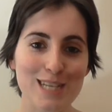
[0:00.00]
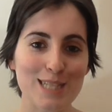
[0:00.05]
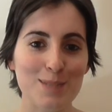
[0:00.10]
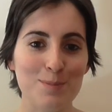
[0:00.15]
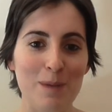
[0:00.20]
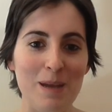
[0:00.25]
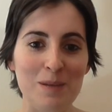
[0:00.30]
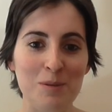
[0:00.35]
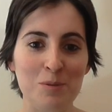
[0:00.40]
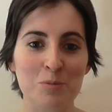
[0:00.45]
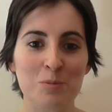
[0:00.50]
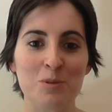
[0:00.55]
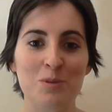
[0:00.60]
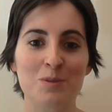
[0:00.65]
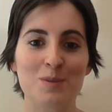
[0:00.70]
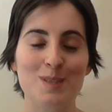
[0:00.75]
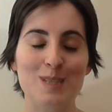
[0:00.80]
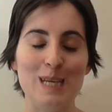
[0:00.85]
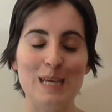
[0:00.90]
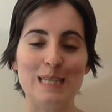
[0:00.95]

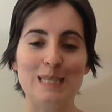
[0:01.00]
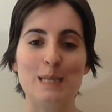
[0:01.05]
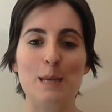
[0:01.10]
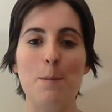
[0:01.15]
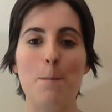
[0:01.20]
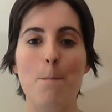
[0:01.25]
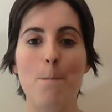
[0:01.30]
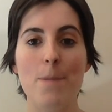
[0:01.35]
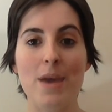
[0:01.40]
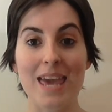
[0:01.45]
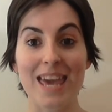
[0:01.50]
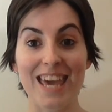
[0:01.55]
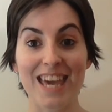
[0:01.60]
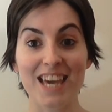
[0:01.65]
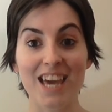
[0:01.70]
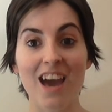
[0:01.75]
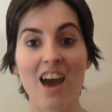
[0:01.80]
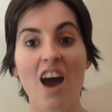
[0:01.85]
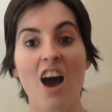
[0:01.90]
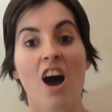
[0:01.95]
Expendables is a
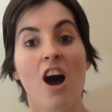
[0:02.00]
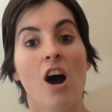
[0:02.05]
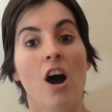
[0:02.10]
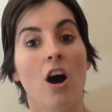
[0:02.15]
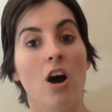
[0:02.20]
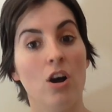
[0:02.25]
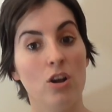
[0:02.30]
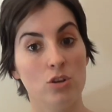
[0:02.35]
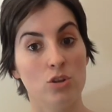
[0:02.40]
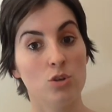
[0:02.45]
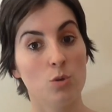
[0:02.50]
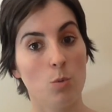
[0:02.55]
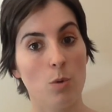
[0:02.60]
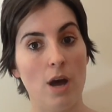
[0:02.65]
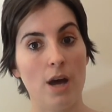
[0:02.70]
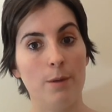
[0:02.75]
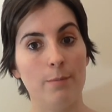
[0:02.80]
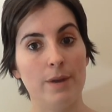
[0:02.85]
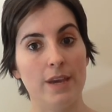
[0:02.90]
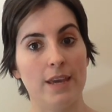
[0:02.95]
big,
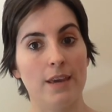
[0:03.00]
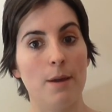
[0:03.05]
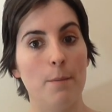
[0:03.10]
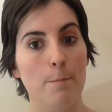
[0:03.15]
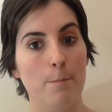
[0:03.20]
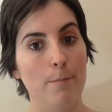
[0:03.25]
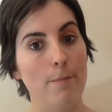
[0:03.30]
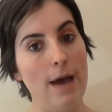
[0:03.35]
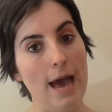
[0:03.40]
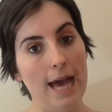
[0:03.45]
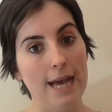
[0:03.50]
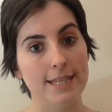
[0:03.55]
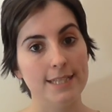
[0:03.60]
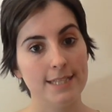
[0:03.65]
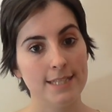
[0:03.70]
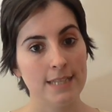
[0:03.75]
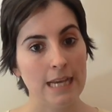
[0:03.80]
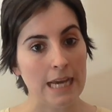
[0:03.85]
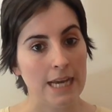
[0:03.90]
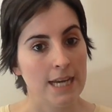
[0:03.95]
underwhelming
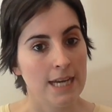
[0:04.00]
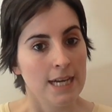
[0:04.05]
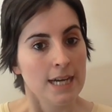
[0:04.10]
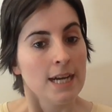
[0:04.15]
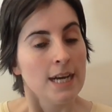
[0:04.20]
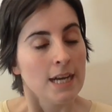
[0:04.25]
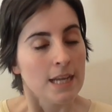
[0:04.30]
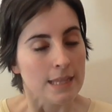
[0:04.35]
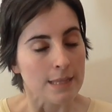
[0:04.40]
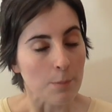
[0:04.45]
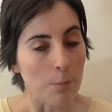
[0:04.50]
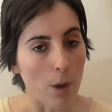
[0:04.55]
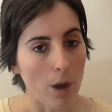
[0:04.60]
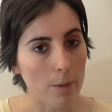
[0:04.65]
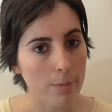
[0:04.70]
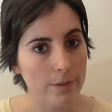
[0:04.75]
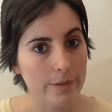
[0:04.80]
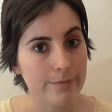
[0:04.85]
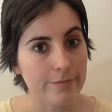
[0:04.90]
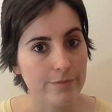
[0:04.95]
mess. The
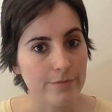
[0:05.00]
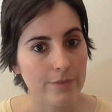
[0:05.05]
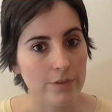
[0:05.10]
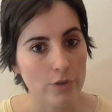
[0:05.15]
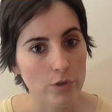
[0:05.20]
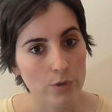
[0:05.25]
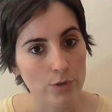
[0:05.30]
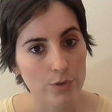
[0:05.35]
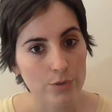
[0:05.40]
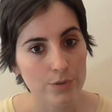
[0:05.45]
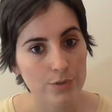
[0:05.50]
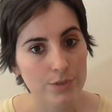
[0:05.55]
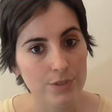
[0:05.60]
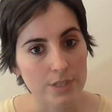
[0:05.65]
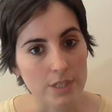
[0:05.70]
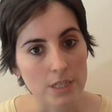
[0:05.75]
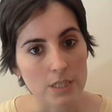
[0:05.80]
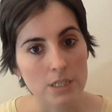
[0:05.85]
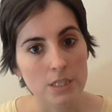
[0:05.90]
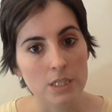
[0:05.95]
problem
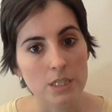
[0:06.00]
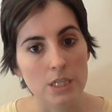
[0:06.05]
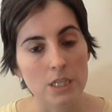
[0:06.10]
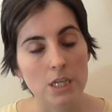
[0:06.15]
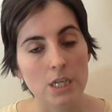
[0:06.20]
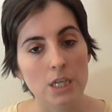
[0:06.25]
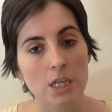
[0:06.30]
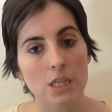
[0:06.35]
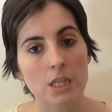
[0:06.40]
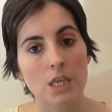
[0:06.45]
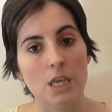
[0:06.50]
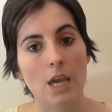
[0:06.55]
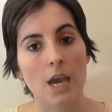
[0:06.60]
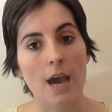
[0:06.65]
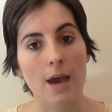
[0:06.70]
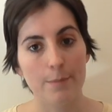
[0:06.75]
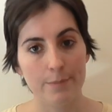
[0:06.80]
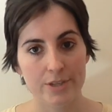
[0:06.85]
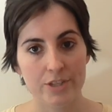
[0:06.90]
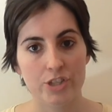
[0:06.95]
falls under the
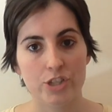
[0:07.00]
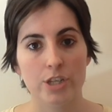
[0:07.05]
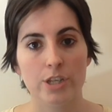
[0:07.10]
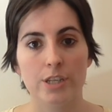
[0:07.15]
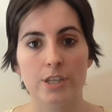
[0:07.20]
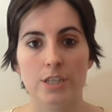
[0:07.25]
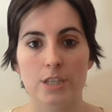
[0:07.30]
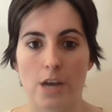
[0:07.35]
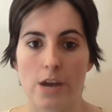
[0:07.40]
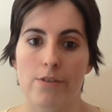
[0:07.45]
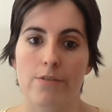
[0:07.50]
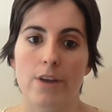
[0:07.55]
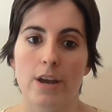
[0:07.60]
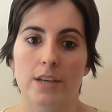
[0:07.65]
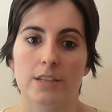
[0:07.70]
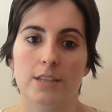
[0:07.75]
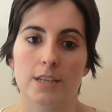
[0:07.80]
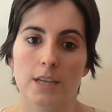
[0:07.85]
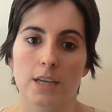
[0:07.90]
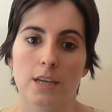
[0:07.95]
amateur
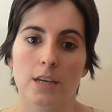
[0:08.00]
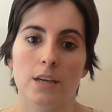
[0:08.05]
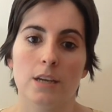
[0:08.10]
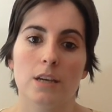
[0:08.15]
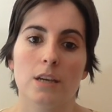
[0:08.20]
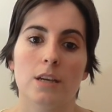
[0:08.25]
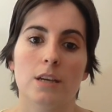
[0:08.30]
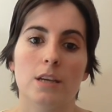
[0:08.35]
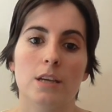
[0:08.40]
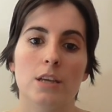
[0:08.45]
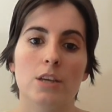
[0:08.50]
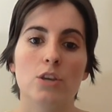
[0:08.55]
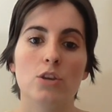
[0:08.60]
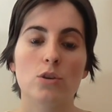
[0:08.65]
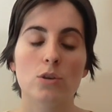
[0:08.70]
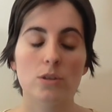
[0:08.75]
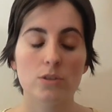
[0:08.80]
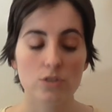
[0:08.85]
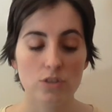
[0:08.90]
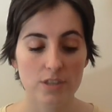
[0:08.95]
directing.
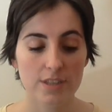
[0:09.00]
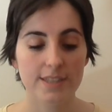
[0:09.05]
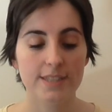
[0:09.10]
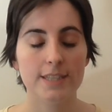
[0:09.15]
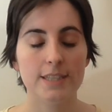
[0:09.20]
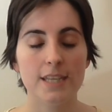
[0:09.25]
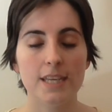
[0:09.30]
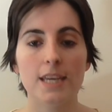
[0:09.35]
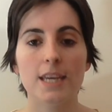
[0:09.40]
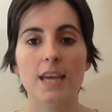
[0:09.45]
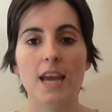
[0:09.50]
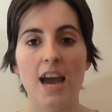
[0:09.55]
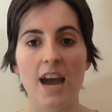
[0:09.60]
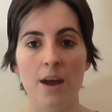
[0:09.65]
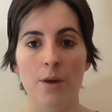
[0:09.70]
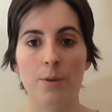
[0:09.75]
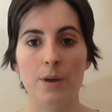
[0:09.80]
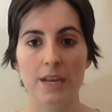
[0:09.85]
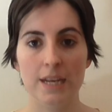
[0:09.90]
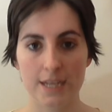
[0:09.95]
You can just see
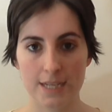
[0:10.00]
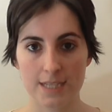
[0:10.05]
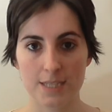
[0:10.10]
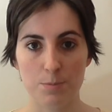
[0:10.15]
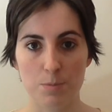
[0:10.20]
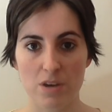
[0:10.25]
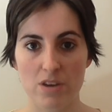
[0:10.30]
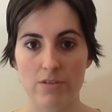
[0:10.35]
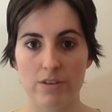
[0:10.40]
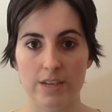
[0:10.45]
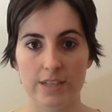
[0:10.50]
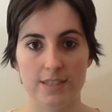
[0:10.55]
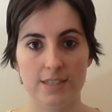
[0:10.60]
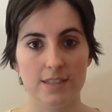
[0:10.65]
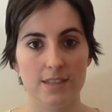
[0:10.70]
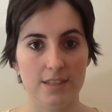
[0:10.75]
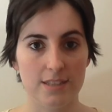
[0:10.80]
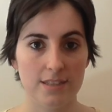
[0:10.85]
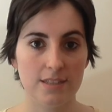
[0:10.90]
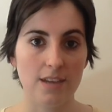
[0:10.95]
how
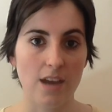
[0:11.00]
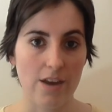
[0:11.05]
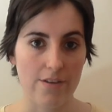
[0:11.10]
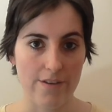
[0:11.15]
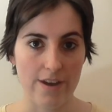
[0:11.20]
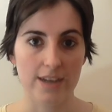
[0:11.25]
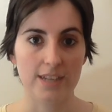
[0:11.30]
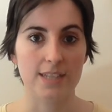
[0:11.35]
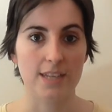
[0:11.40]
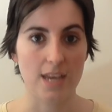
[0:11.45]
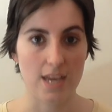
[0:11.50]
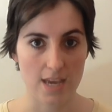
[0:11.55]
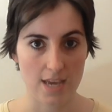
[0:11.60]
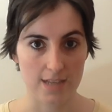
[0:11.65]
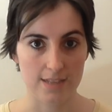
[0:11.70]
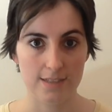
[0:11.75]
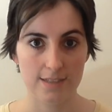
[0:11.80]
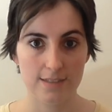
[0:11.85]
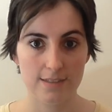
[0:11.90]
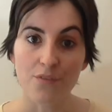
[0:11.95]
inexperienced this director
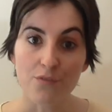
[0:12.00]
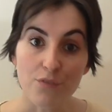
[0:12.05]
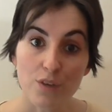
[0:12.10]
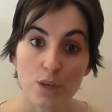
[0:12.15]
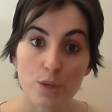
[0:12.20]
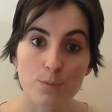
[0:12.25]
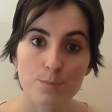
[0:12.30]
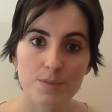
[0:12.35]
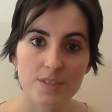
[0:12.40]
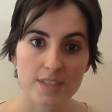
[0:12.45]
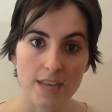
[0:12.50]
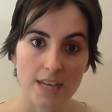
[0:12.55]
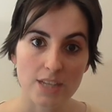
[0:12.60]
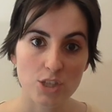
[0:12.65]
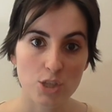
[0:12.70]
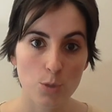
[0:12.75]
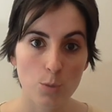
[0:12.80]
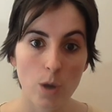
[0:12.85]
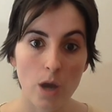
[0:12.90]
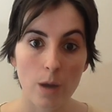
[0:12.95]
is. The film
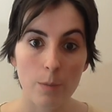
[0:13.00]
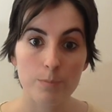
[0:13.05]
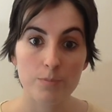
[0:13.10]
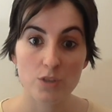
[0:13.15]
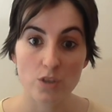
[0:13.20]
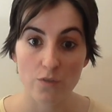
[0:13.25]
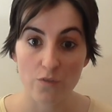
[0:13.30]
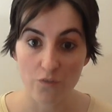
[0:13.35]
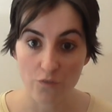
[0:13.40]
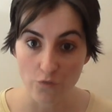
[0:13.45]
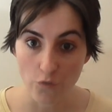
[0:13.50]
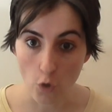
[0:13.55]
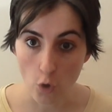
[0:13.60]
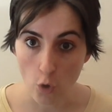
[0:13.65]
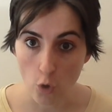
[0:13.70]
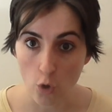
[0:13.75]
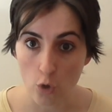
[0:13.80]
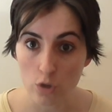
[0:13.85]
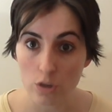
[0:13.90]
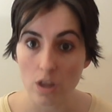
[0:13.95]
sets you up to
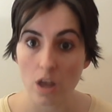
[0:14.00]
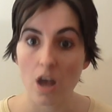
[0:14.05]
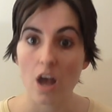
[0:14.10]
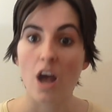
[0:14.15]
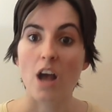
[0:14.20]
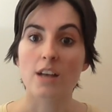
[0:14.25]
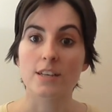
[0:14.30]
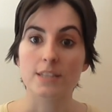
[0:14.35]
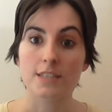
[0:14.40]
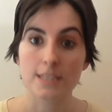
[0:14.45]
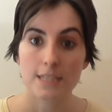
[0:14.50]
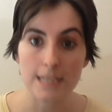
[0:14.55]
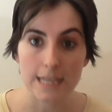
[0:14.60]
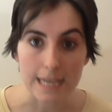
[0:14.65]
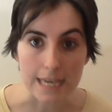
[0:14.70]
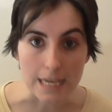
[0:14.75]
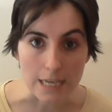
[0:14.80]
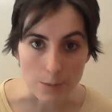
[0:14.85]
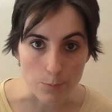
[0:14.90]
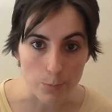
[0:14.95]
fall
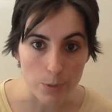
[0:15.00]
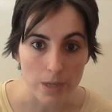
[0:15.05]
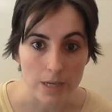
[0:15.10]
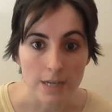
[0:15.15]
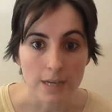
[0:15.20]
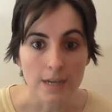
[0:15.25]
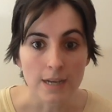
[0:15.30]
asleep.